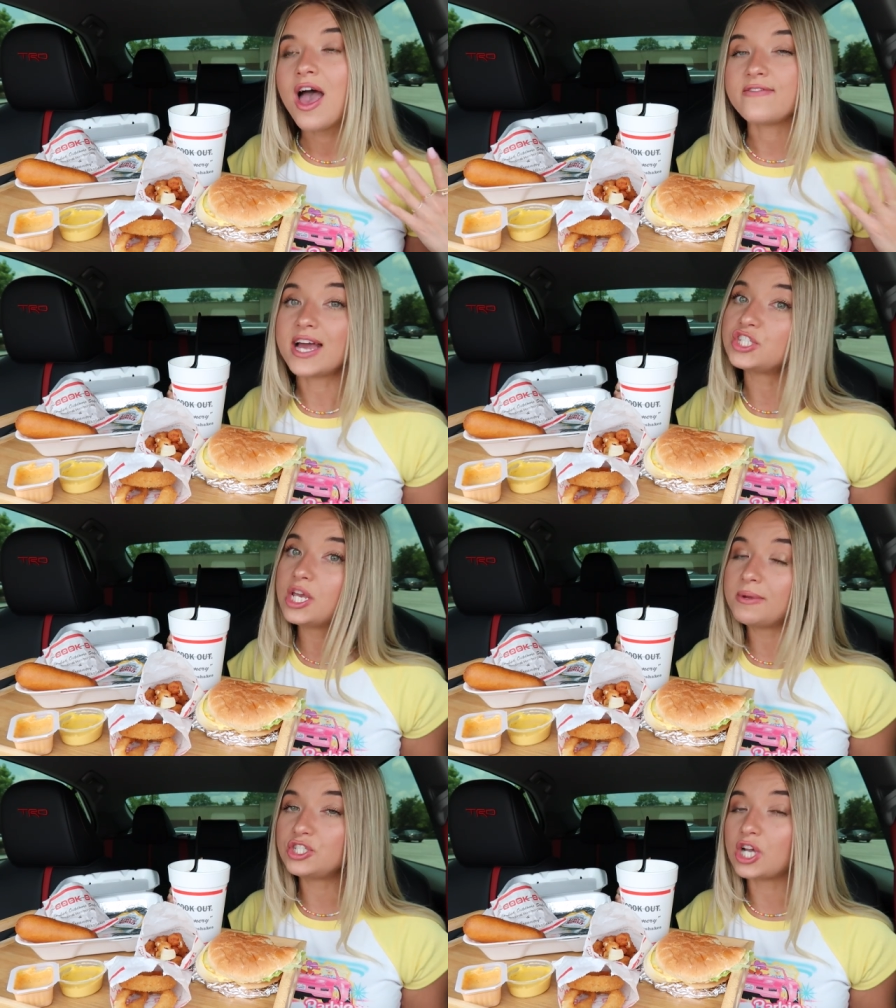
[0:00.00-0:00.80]
I've
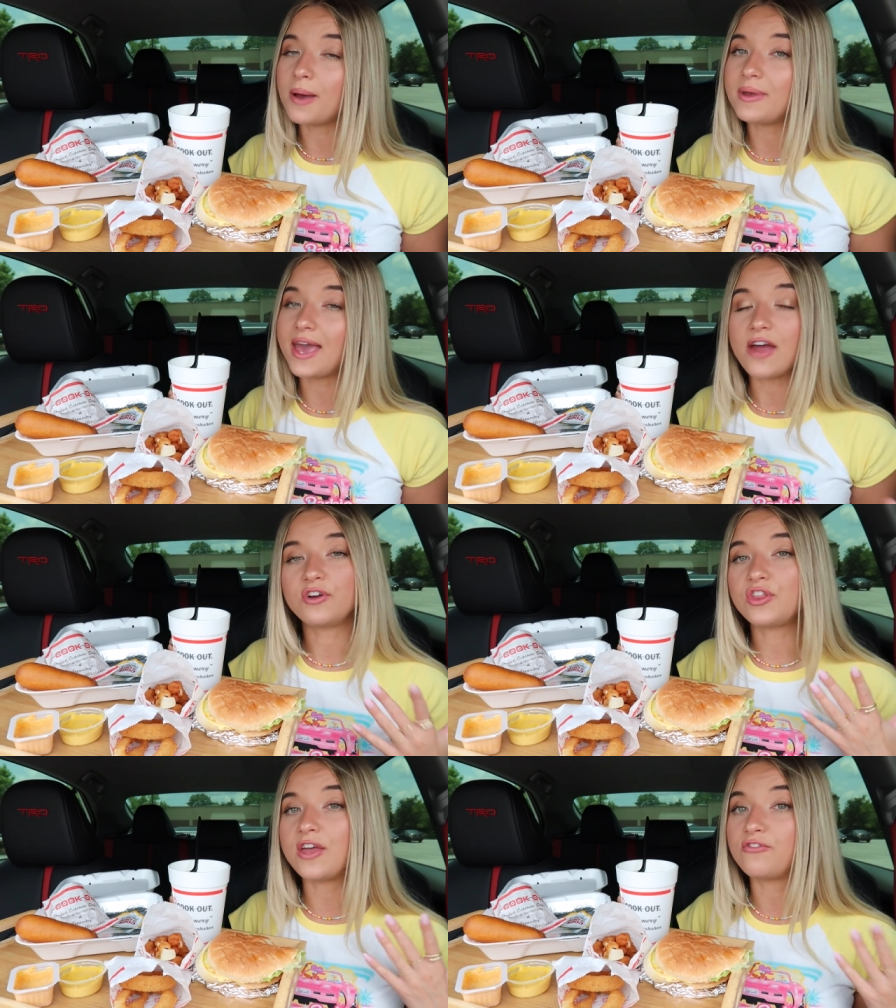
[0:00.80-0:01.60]
actually been shopping
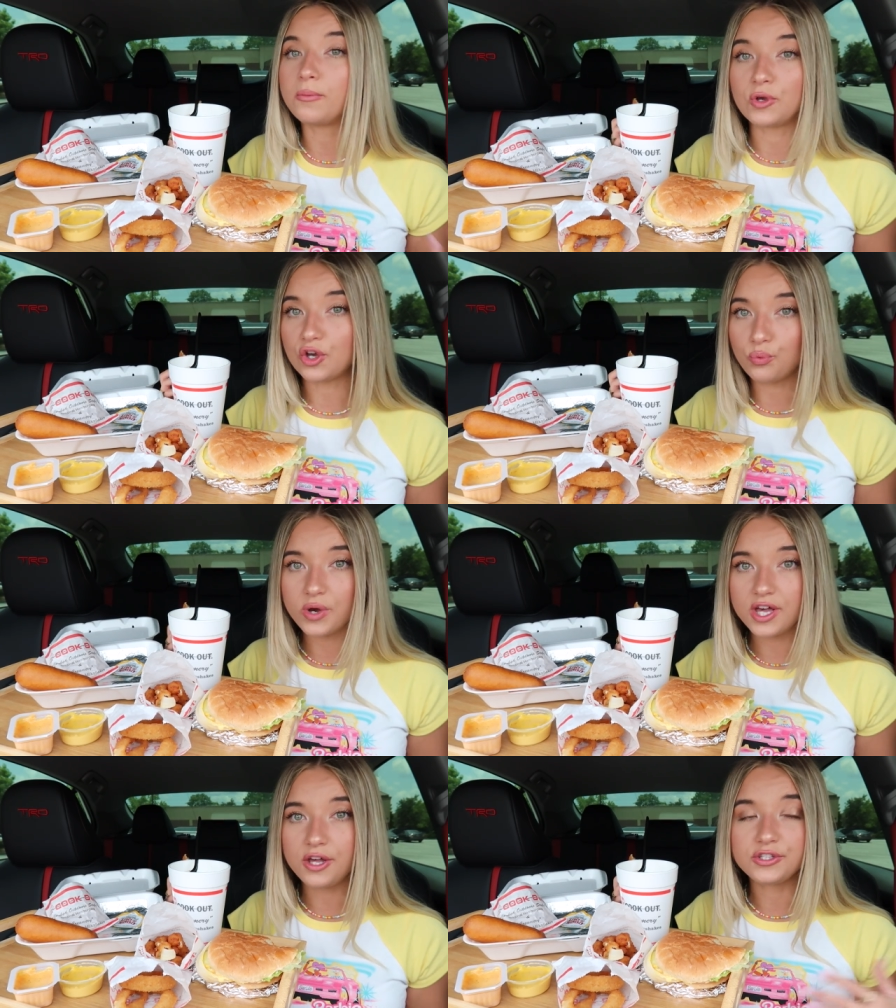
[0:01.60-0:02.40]
everything from
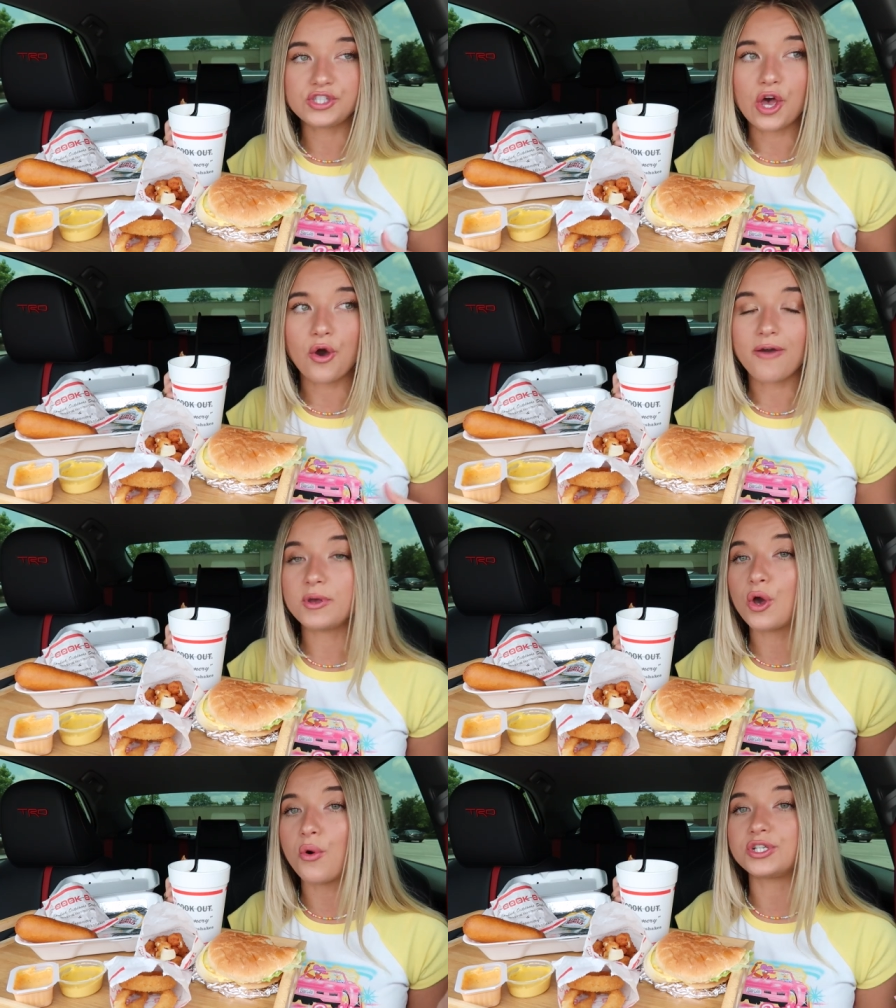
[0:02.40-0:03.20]
Goodwill. So I've
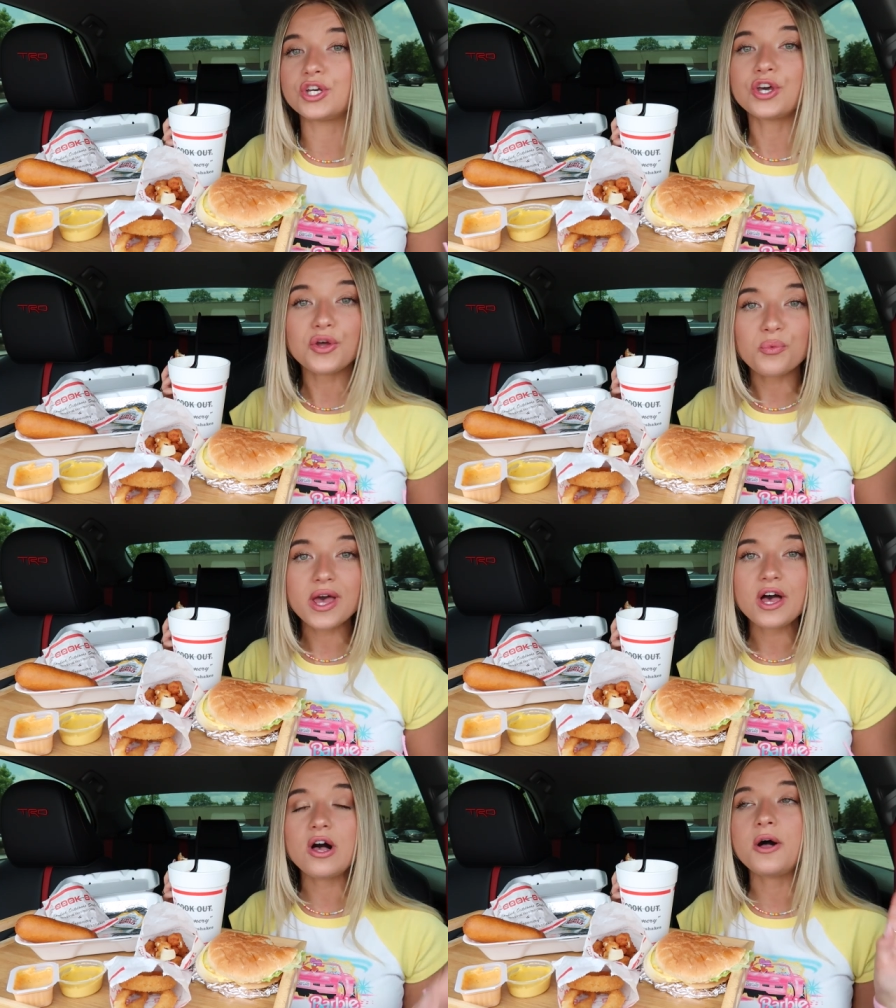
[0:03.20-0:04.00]
been going to
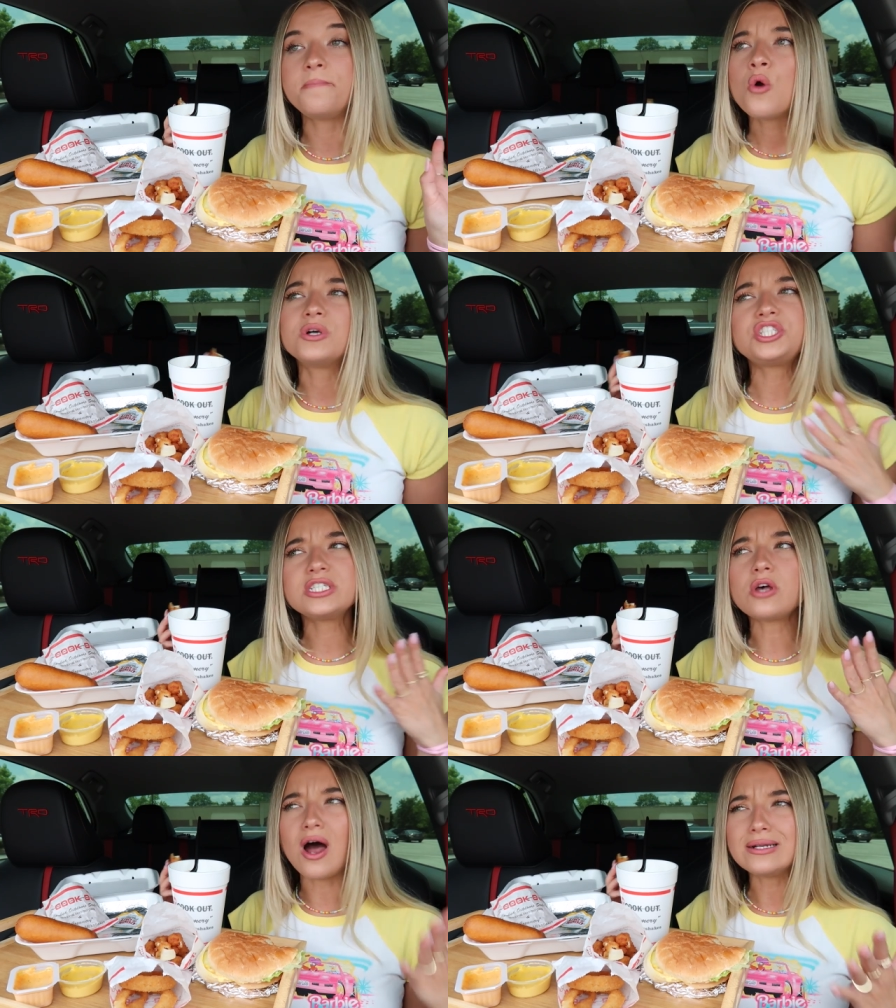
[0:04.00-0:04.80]
Goodwill, which
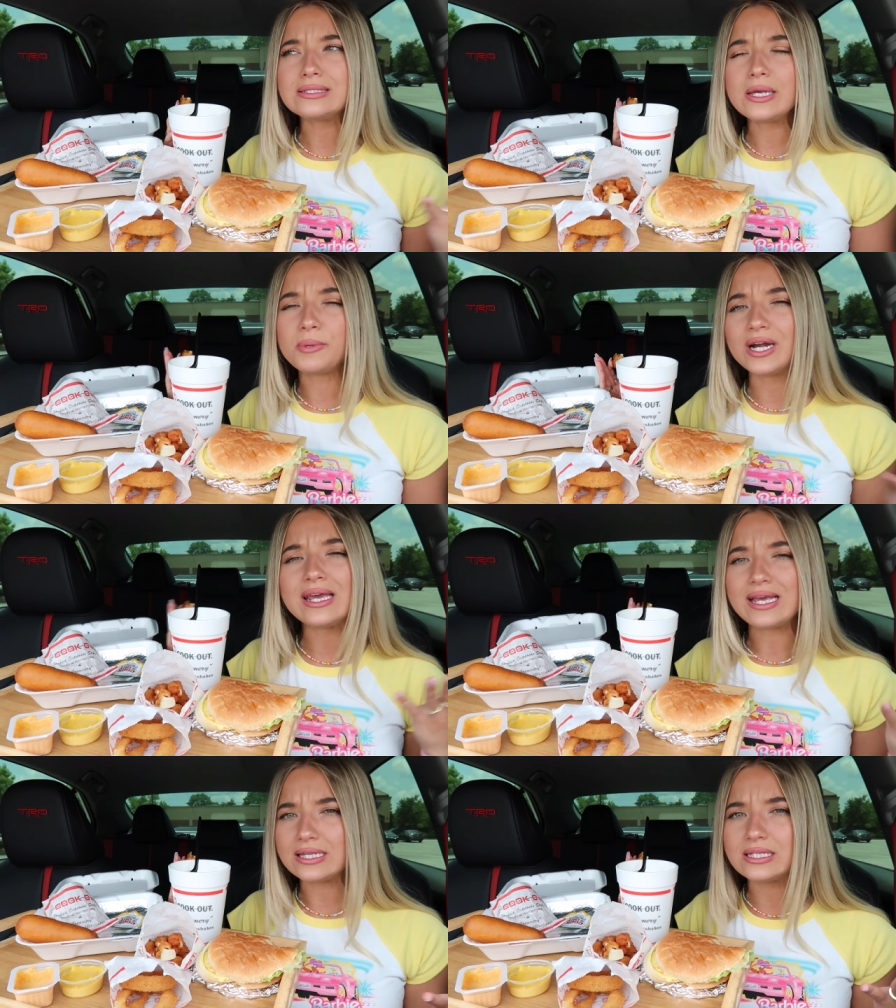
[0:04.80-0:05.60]
is honestly
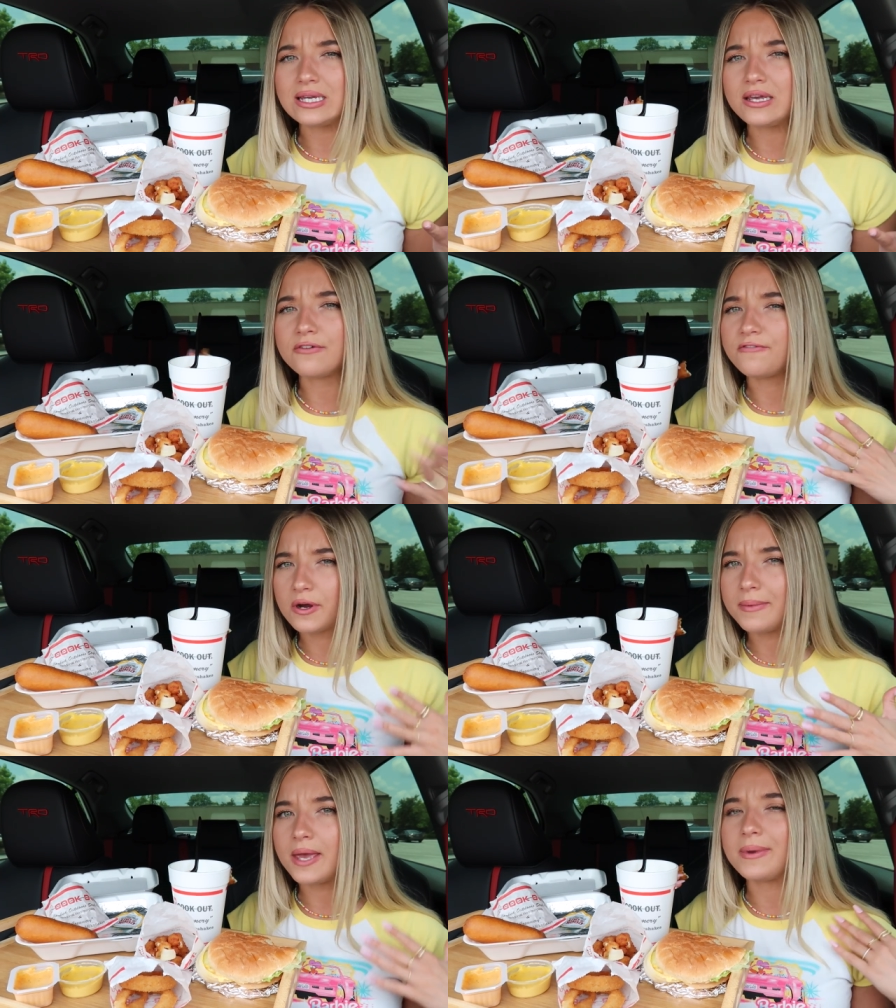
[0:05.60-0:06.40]
pretty easy
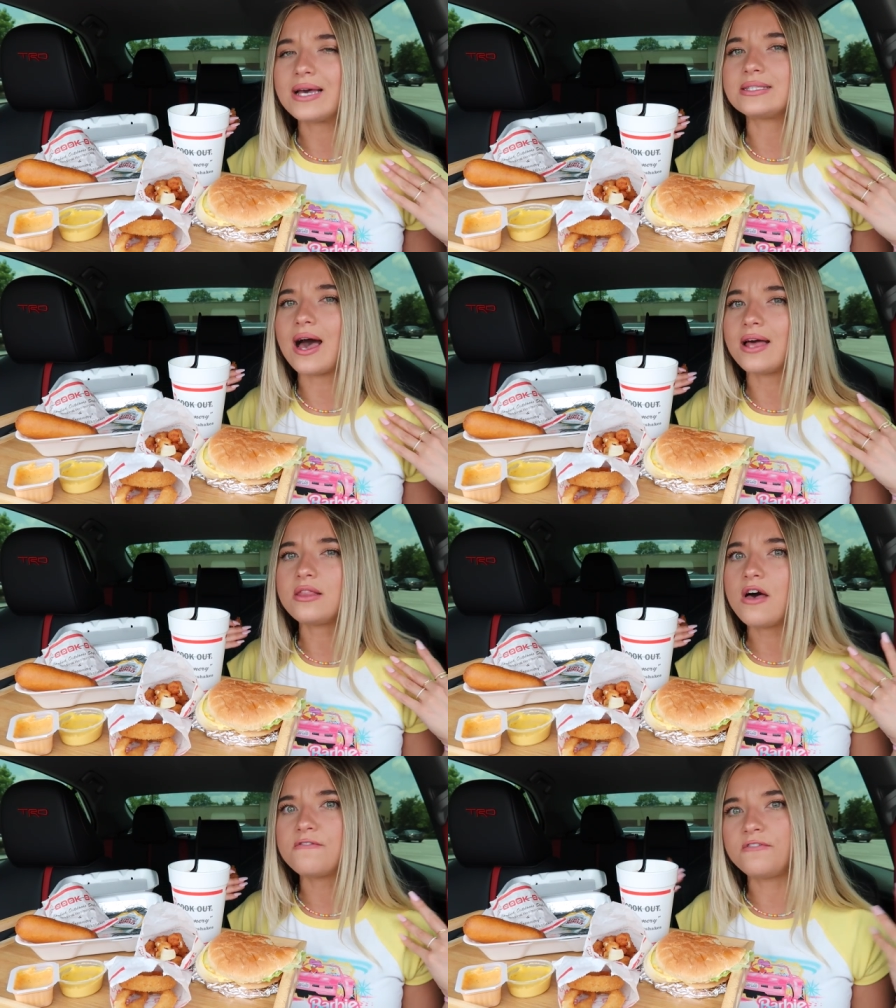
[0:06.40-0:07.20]
for me because I love